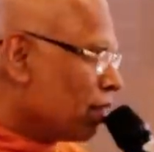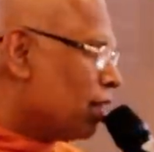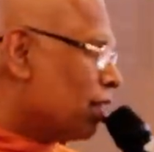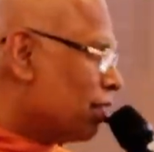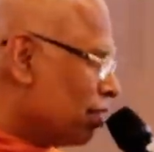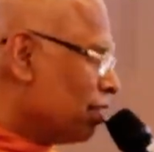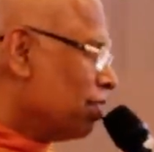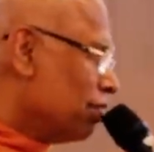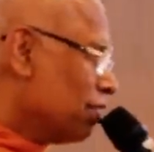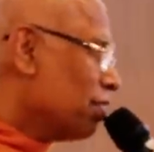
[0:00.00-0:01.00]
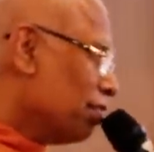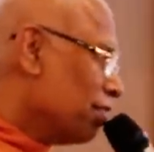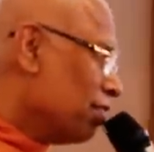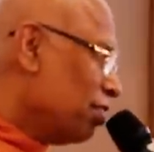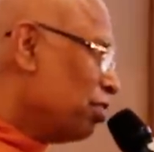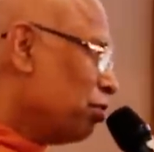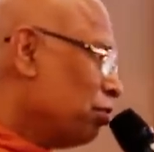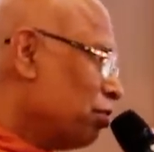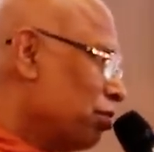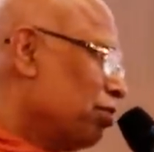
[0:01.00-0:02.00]
are
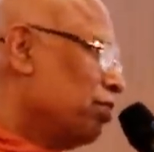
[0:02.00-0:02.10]
you.